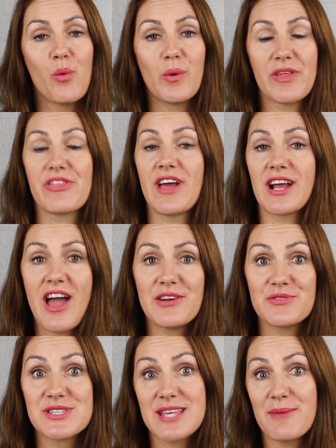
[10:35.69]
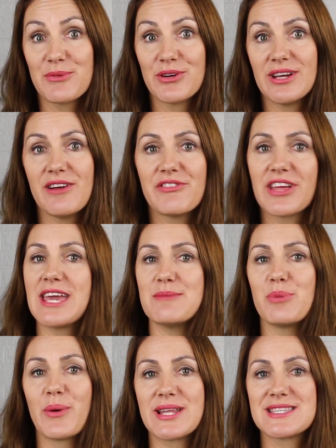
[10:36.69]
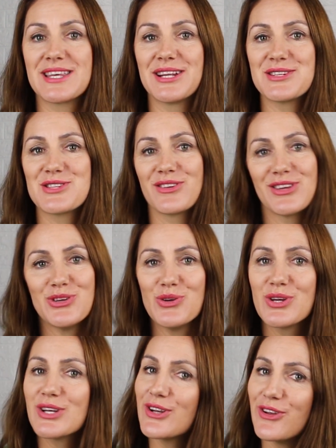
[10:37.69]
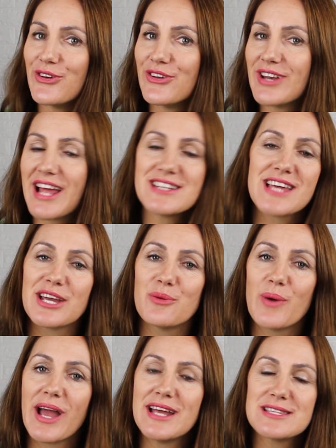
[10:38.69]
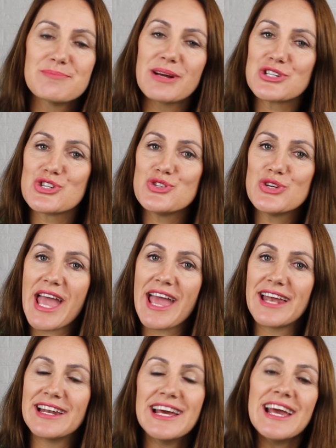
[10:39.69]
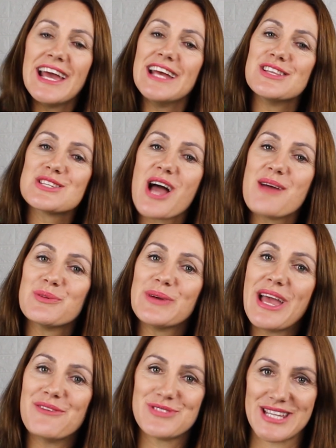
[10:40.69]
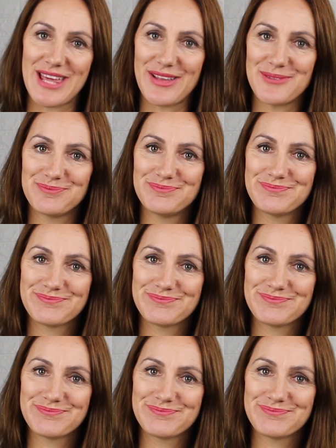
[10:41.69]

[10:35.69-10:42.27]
with a kind of summary of the key points in it so that you can learn and take away as much as you can in the time that we have together.